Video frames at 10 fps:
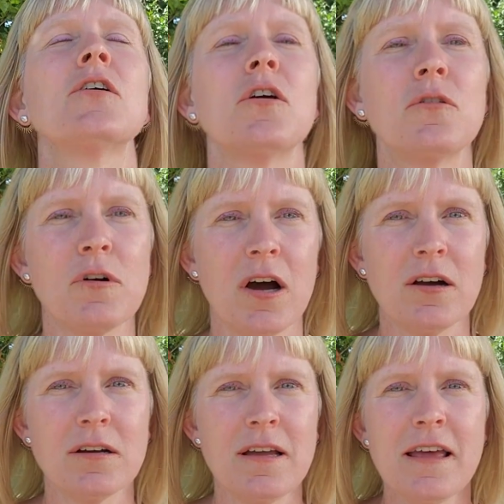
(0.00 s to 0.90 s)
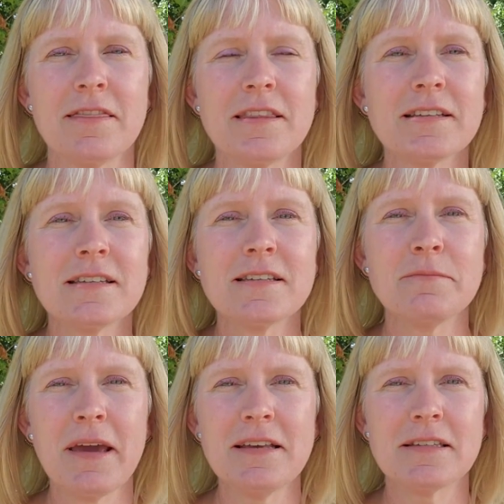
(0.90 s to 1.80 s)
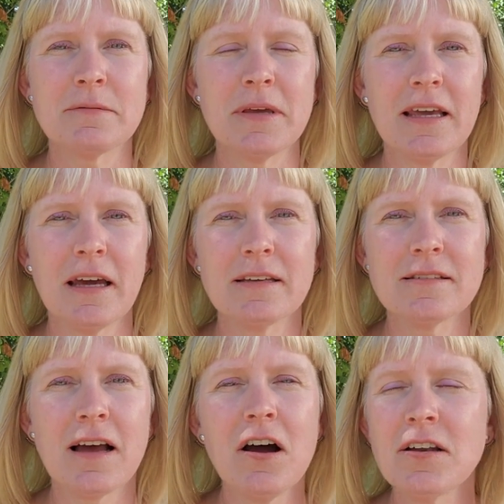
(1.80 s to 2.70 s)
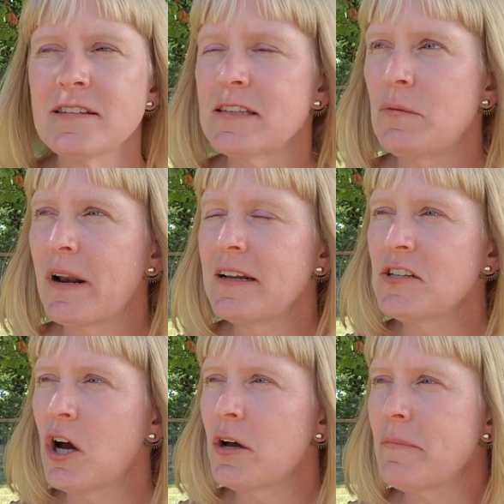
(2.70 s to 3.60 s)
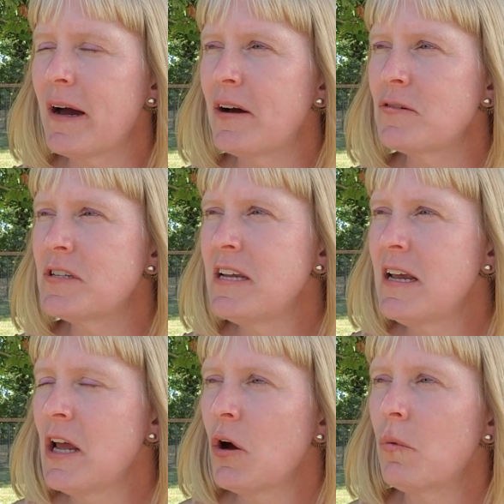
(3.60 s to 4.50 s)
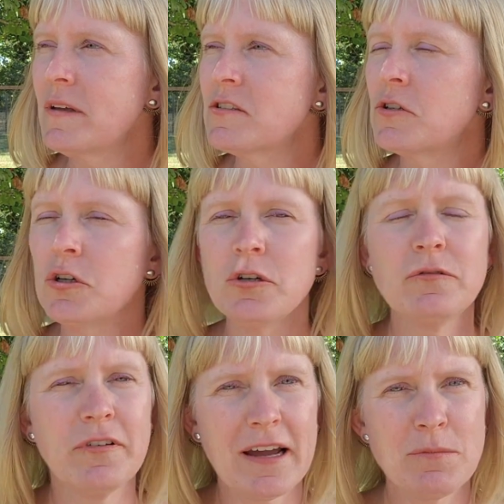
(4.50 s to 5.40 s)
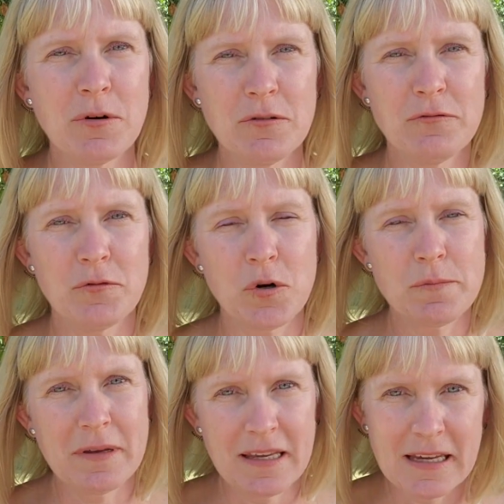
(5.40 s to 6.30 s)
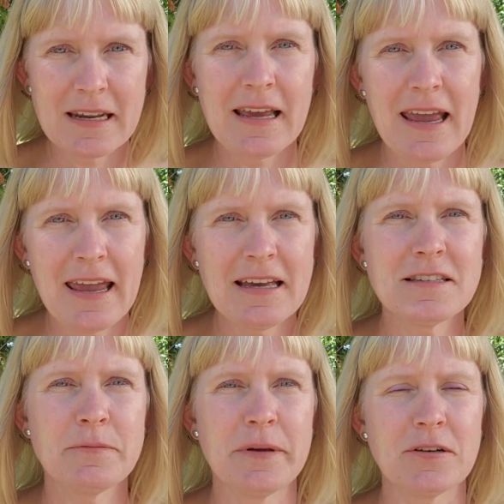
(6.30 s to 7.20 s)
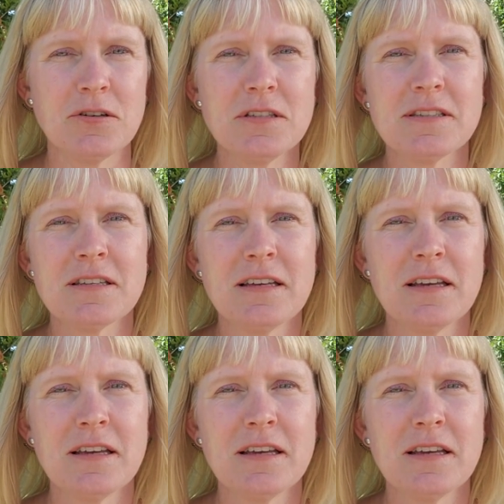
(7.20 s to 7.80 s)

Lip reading: hurrah. This is amazing, because honestly, when I talk about what's good fiber for beginning hand spinners,